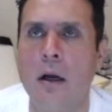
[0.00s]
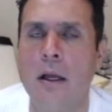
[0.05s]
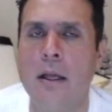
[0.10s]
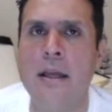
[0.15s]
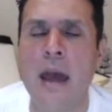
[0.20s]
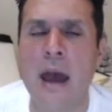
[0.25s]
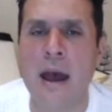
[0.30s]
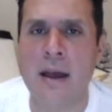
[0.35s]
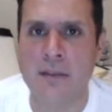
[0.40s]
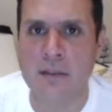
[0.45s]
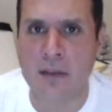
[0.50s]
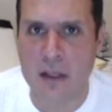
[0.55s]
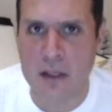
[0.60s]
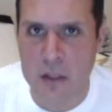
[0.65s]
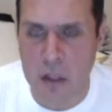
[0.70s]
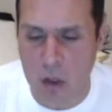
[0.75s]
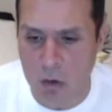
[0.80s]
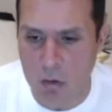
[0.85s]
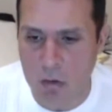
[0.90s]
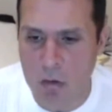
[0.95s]
yes
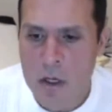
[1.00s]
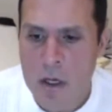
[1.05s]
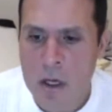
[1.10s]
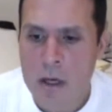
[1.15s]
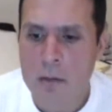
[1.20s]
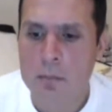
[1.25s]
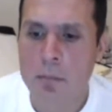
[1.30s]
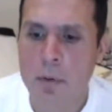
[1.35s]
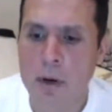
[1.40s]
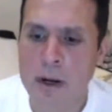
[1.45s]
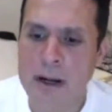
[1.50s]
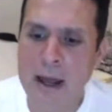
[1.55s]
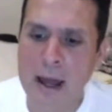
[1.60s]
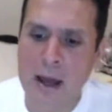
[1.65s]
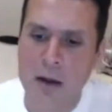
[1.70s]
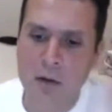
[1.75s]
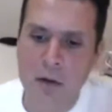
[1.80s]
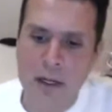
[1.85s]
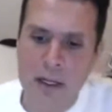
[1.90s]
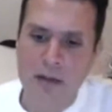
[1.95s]
and no brand
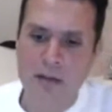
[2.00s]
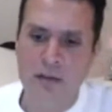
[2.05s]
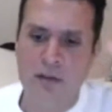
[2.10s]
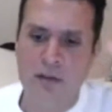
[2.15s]
equity